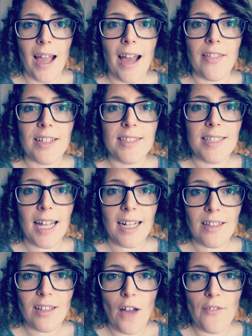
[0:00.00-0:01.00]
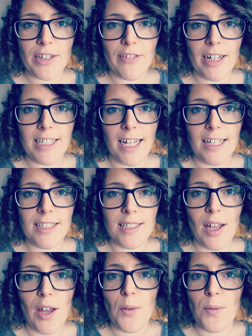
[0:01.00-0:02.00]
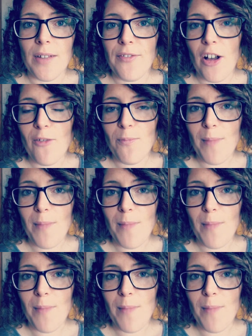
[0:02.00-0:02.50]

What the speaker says: And the second lot of ingredients will involve